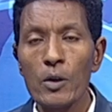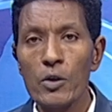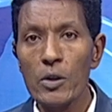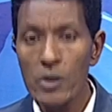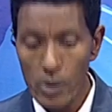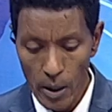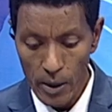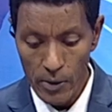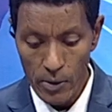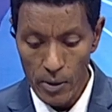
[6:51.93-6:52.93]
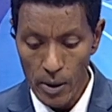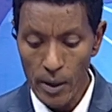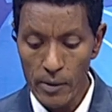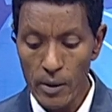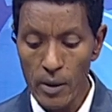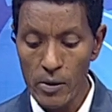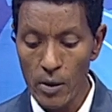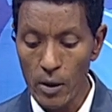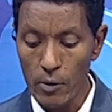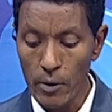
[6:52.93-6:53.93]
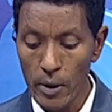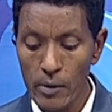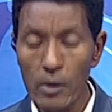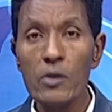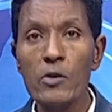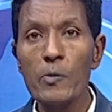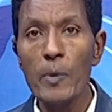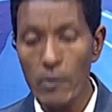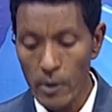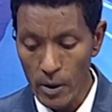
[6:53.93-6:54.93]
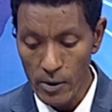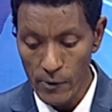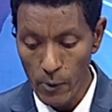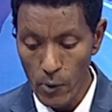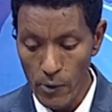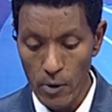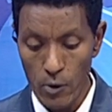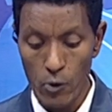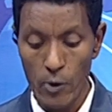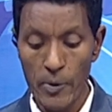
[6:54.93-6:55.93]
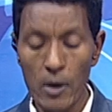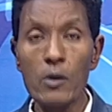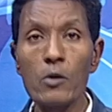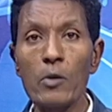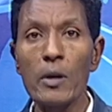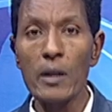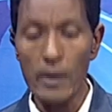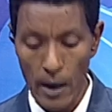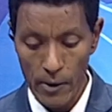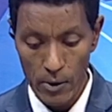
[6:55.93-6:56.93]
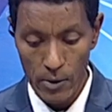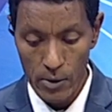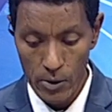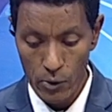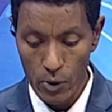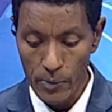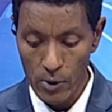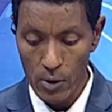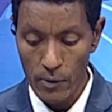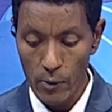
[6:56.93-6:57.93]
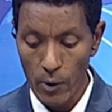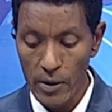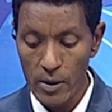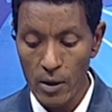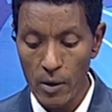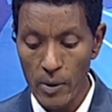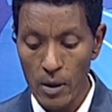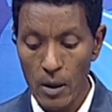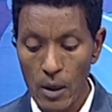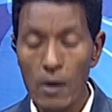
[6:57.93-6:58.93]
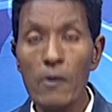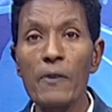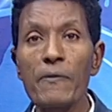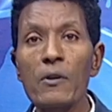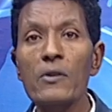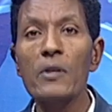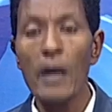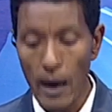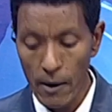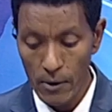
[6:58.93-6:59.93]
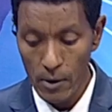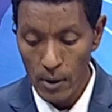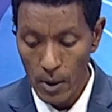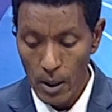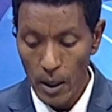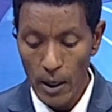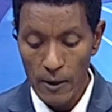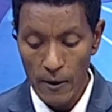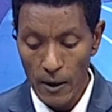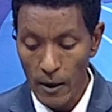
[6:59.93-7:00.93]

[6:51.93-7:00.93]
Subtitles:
She states that it is a great experience for the European Union and others to observe what is going to be the first ever and